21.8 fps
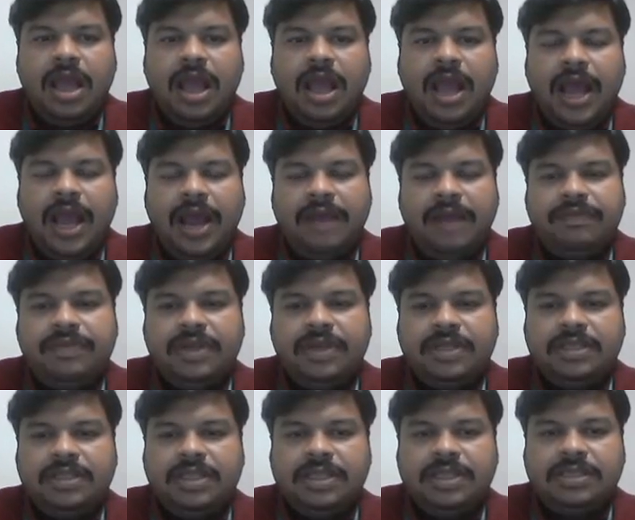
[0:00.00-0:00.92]
After
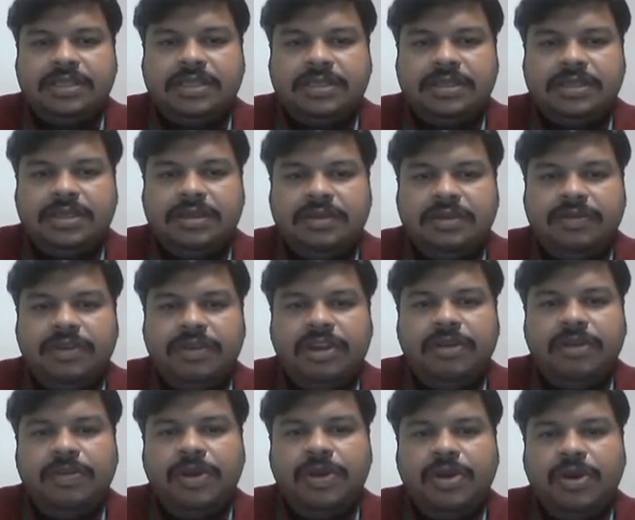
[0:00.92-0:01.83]
this, we
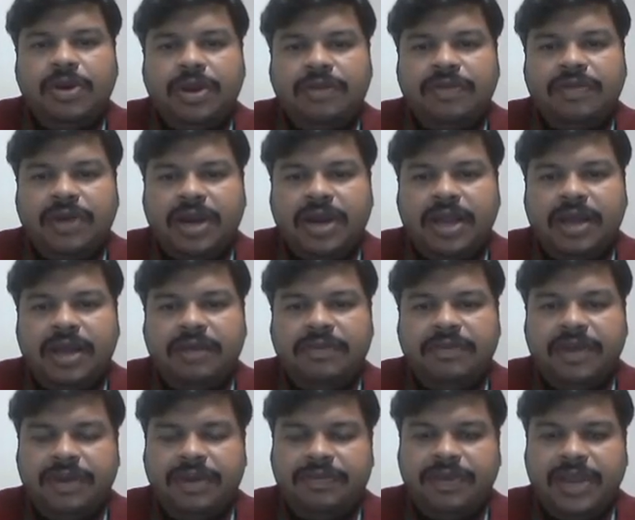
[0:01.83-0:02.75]
will be going for a
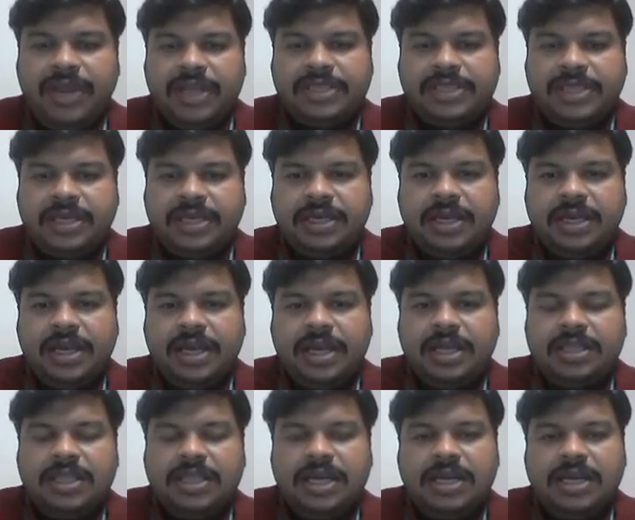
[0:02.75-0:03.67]
verification.
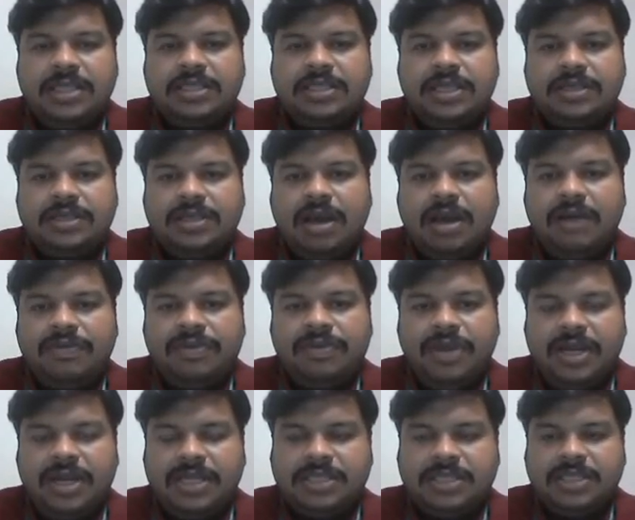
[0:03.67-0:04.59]
That is, the
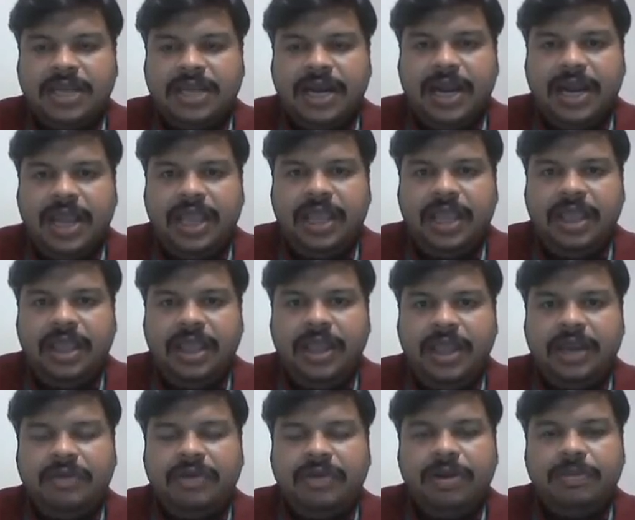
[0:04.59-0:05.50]
software is ready.
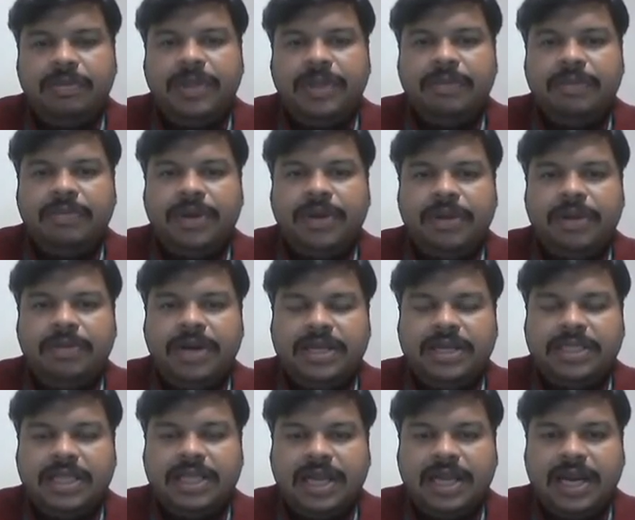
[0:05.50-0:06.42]
It will be implemented
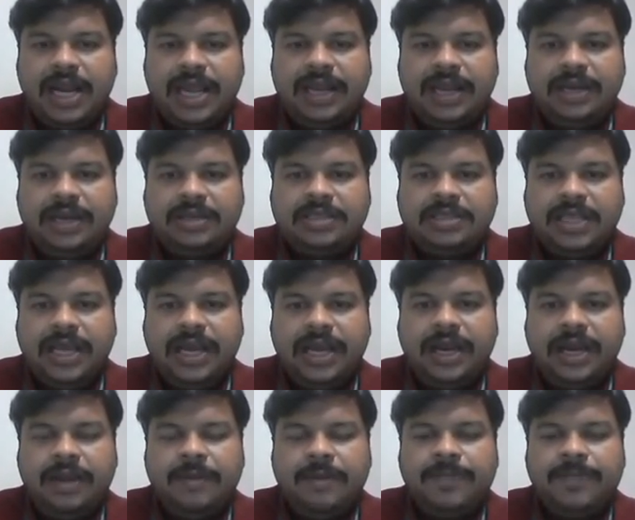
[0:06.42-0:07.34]
on the client
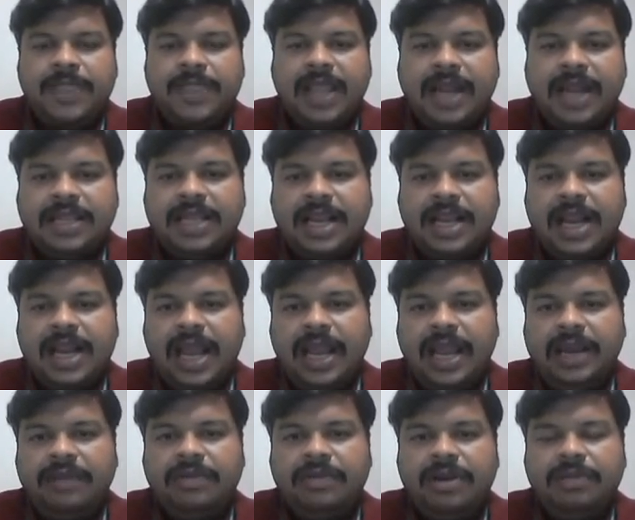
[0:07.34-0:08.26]
side, and the
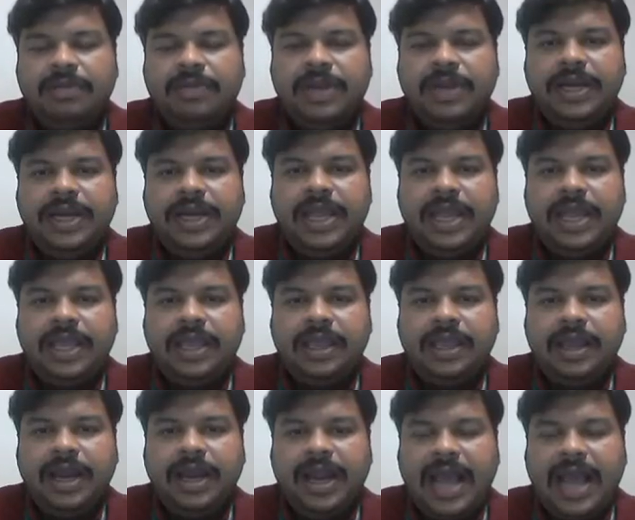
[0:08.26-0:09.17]
client will be
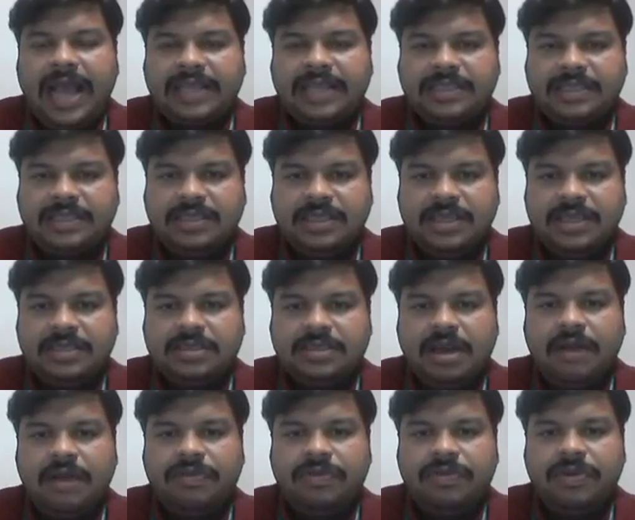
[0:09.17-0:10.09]
taking and accessing the
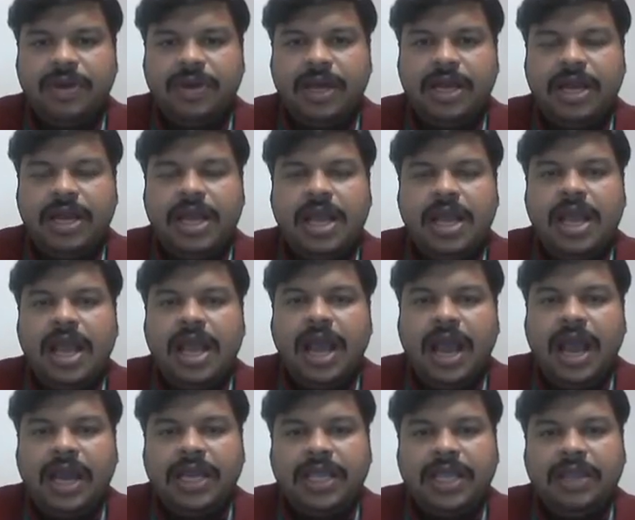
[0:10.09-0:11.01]
software,
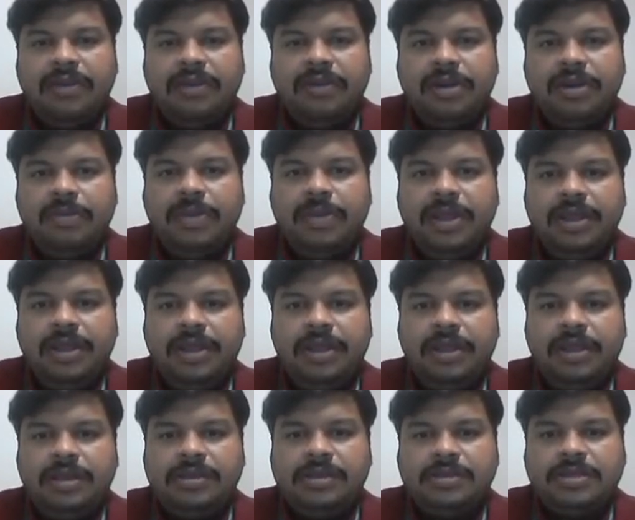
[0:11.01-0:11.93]
and he will
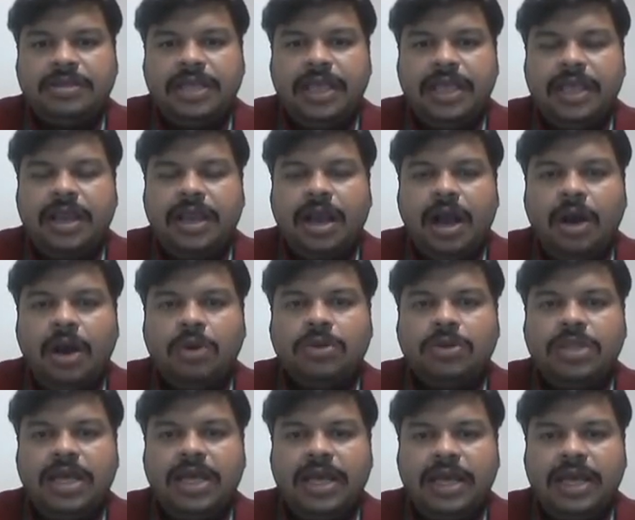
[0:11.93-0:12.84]
be seeing how
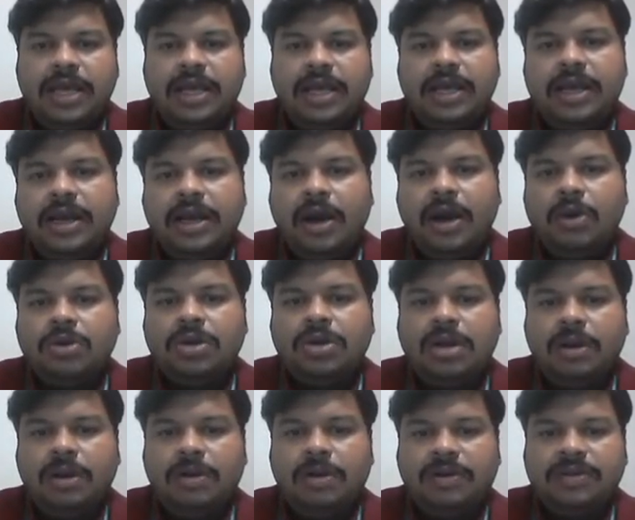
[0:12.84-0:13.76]
the
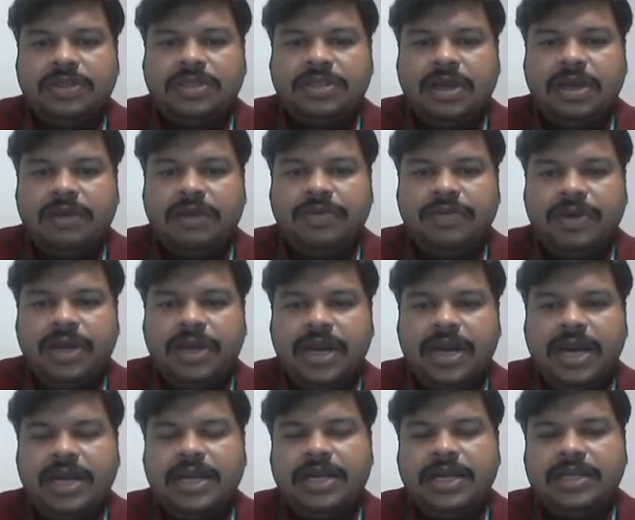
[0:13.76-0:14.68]
outcome of the software
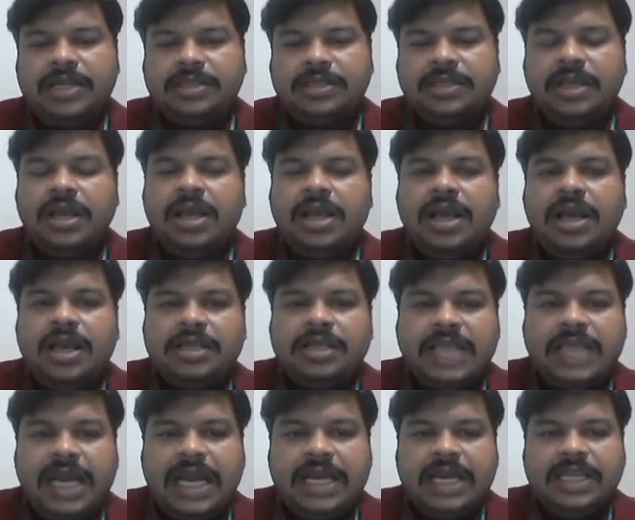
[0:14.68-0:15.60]
and it is
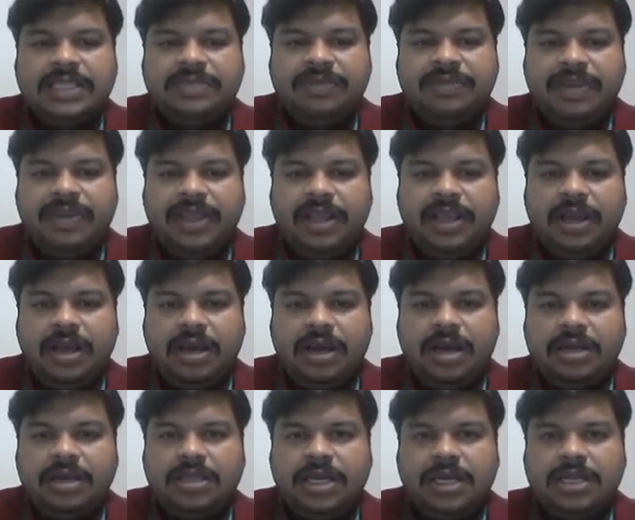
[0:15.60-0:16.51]
satisfying or
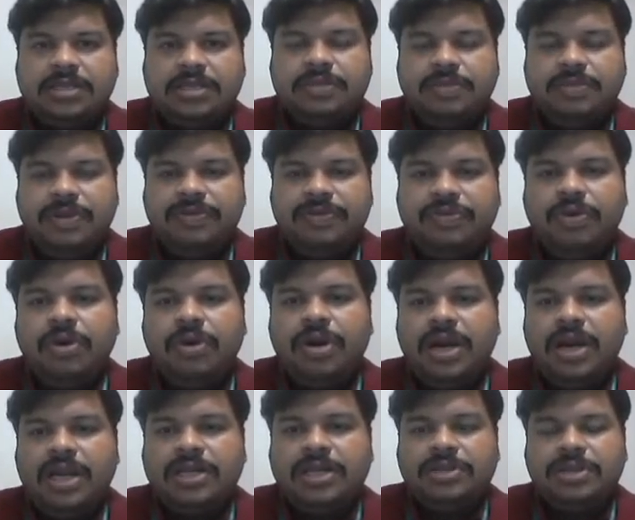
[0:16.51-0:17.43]
not. That is, before
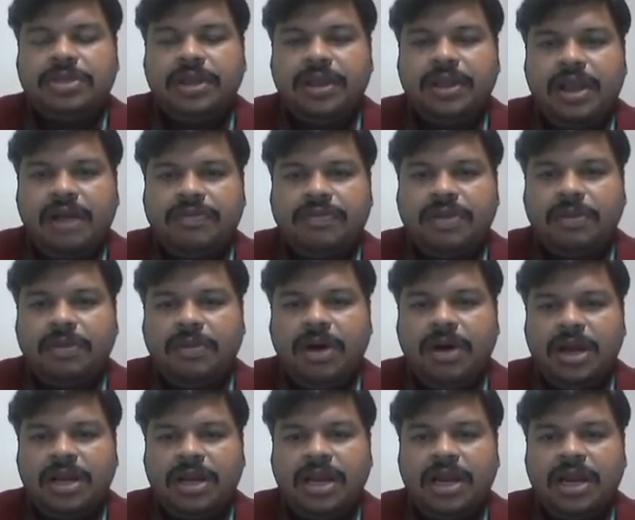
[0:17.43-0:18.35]
releasing of the
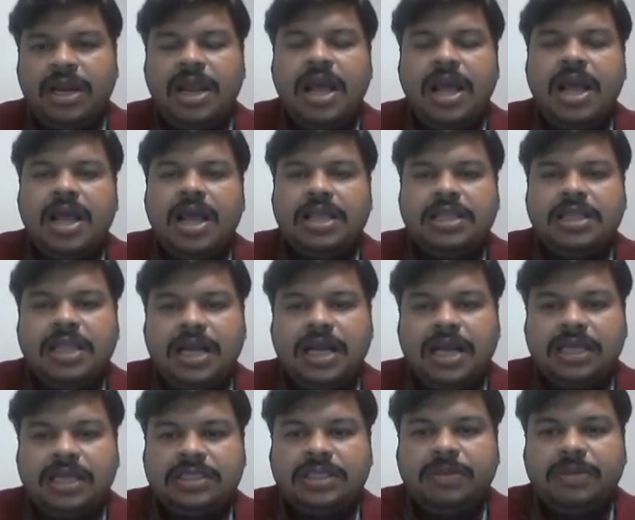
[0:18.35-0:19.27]
market, the
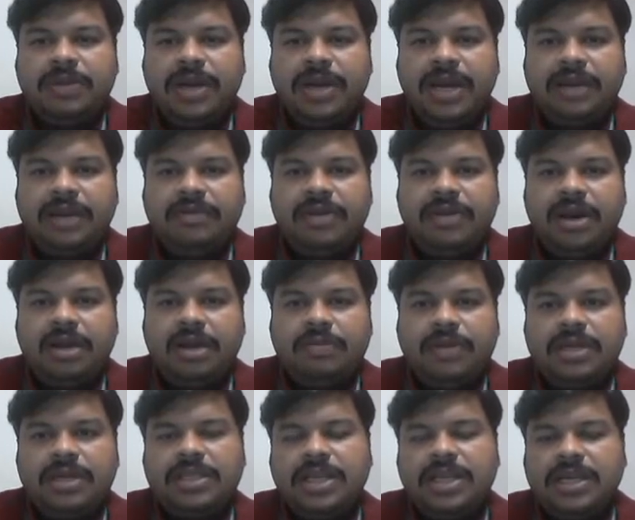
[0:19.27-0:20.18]
customer
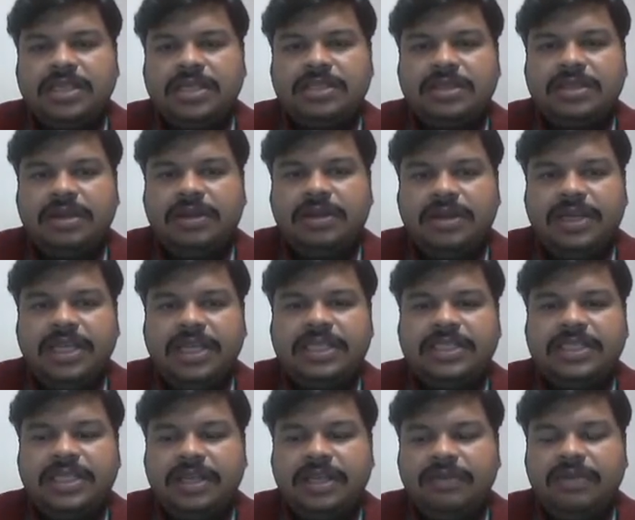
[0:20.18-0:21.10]
environment, that is
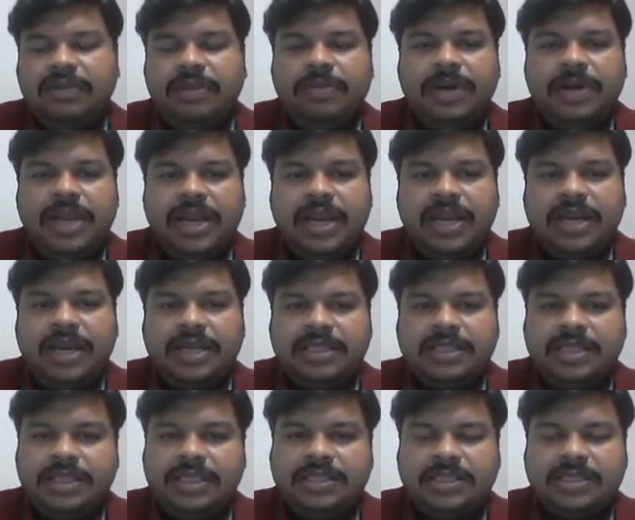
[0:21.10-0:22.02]
testing will be done in
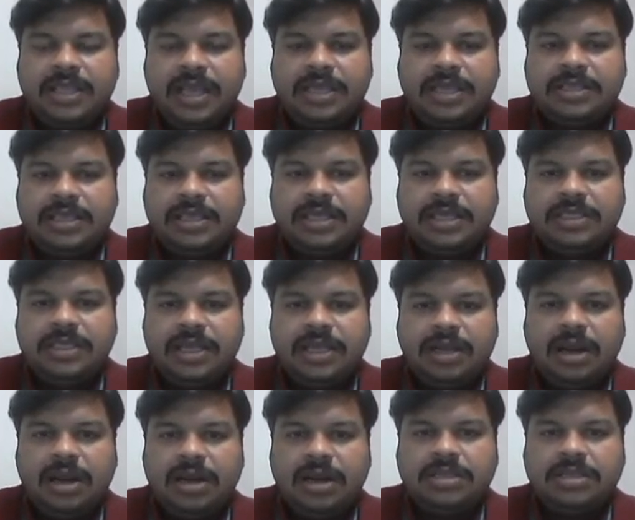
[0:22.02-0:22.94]
this case. That is
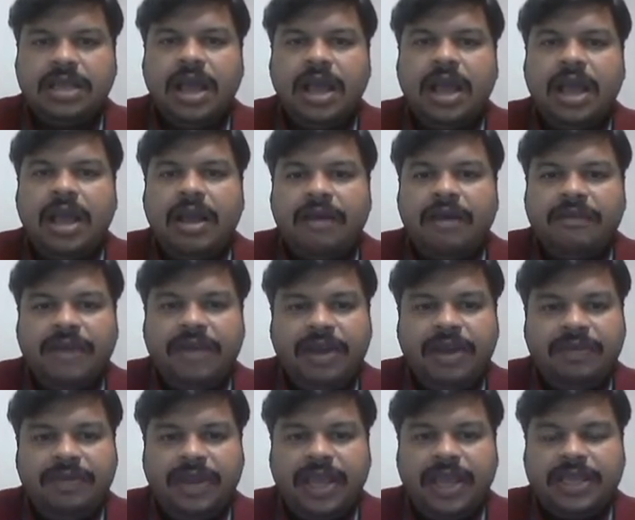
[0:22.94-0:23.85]
called as
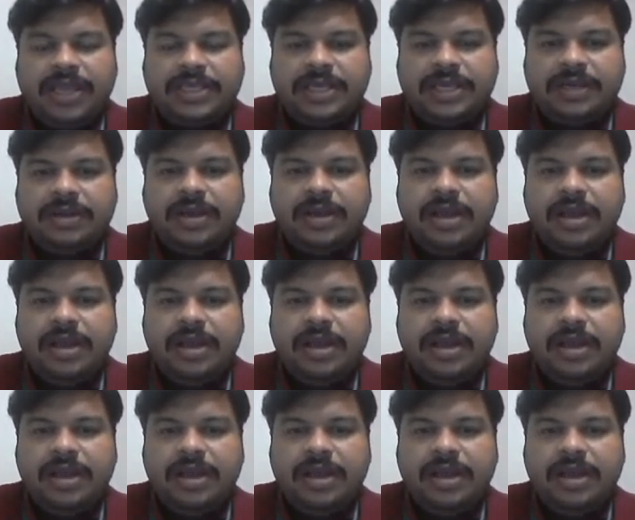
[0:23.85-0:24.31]
verification.